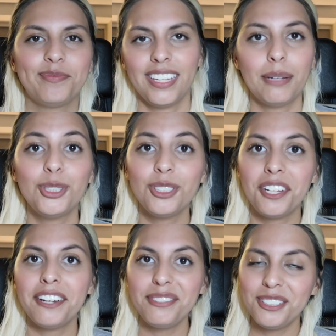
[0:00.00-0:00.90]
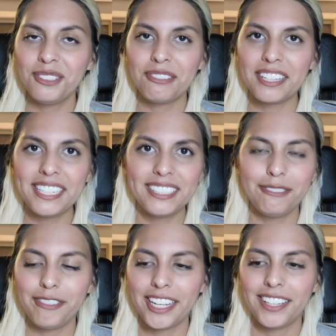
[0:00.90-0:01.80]
I'm sure a lot of you can relate to
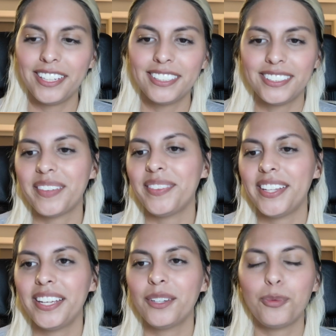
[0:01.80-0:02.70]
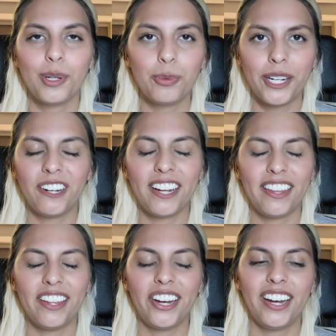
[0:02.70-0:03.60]
failing in something one way or
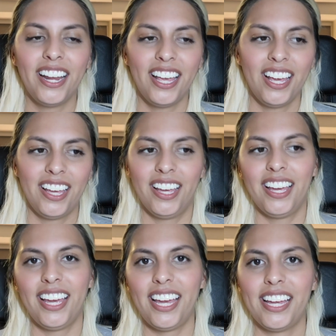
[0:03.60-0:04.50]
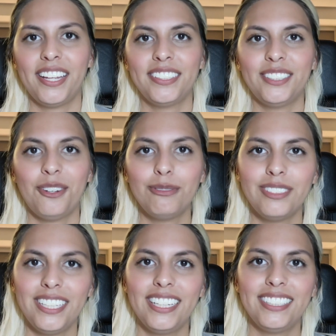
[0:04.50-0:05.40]
another, and
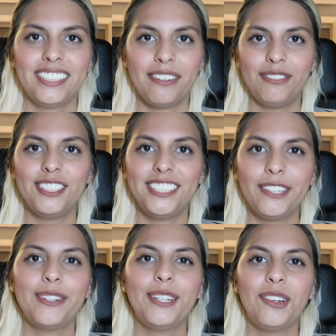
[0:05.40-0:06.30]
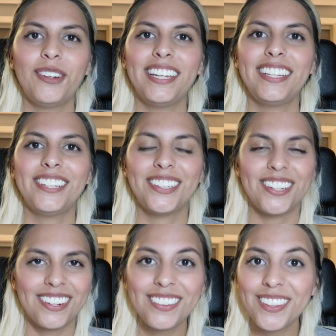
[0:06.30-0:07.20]
hopefully this comforts you in knowing you're
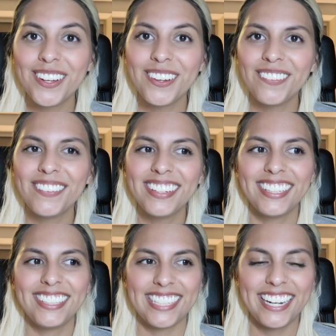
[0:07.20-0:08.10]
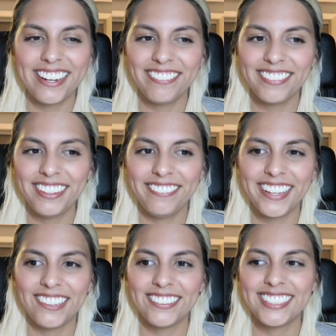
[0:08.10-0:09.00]
not alone, because I definitely
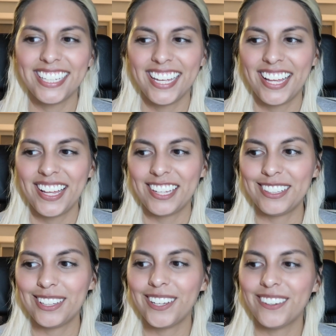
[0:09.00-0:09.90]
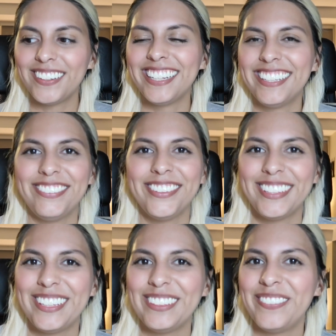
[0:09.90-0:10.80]
felt alone for a
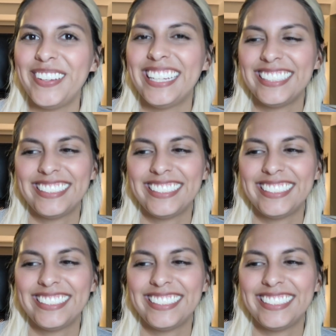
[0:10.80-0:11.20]
little bit.